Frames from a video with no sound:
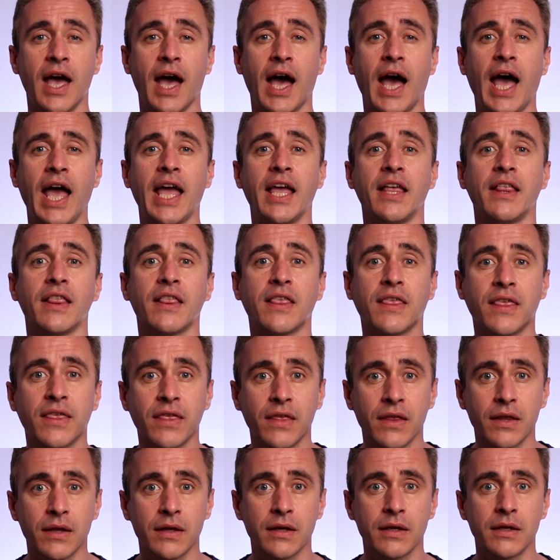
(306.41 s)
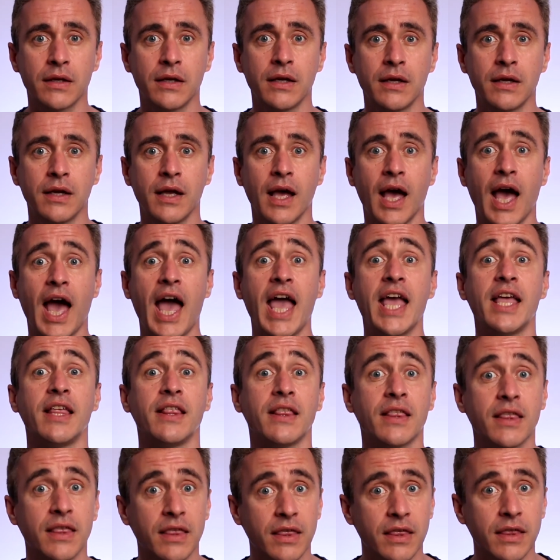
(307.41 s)
eighth,
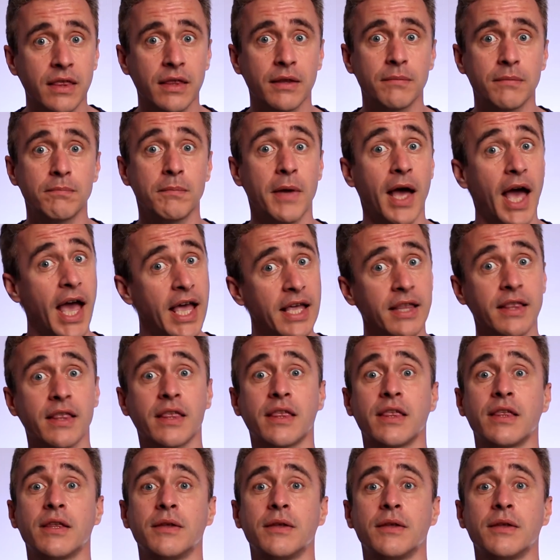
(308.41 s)
eighth, eighth.